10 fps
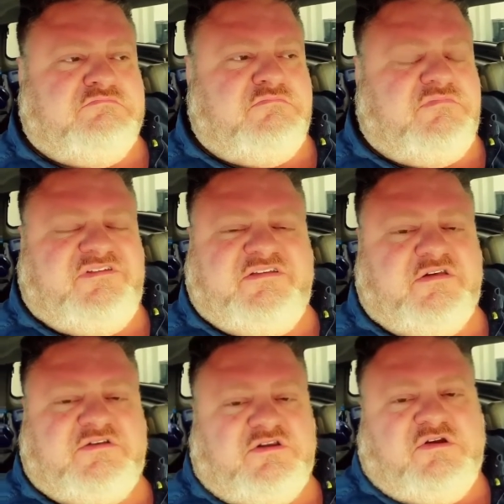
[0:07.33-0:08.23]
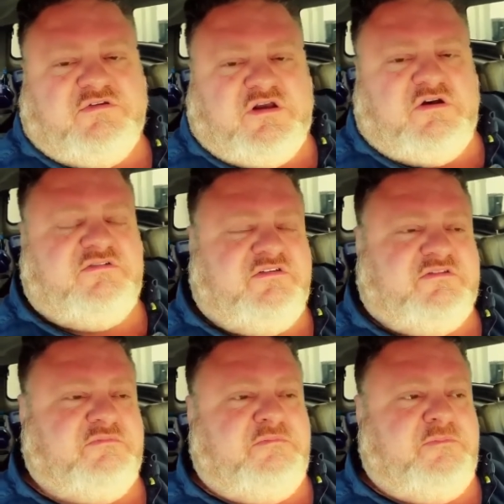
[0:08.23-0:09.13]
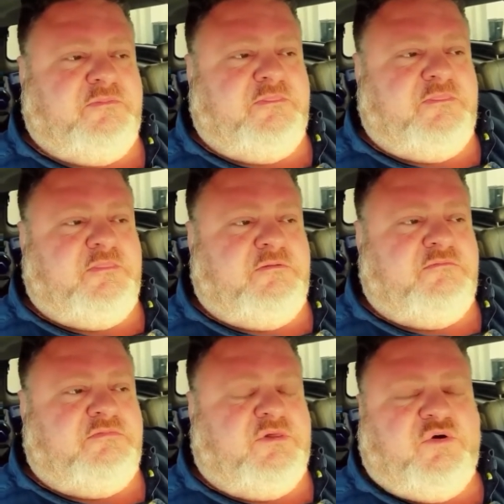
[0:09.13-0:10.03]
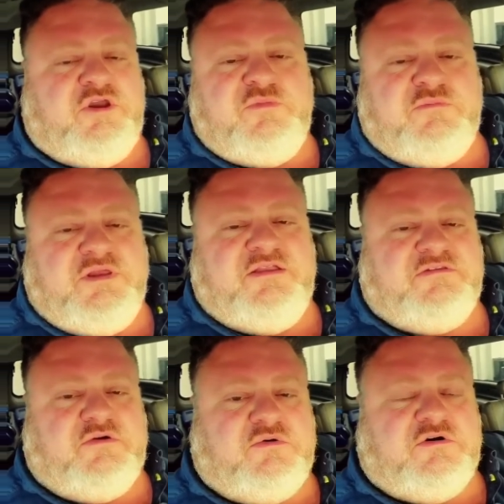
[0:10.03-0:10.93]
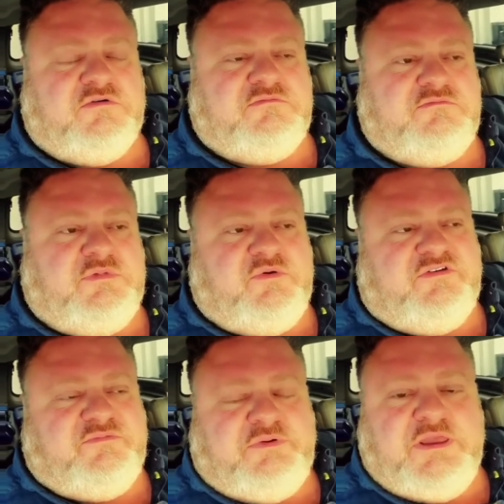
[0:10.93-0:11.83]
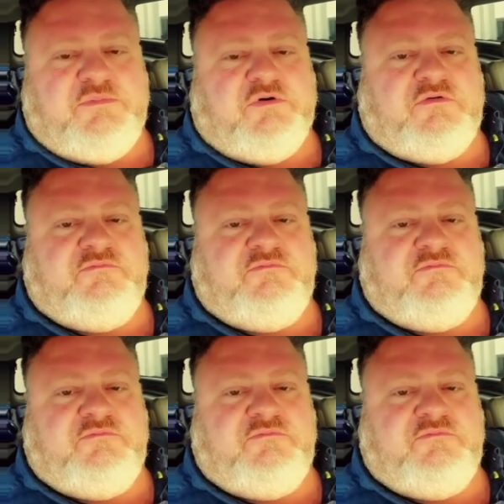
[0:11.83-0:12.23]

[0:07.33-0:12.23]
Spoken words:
600 years ago, it was just, there were human beings in the world. There were just people.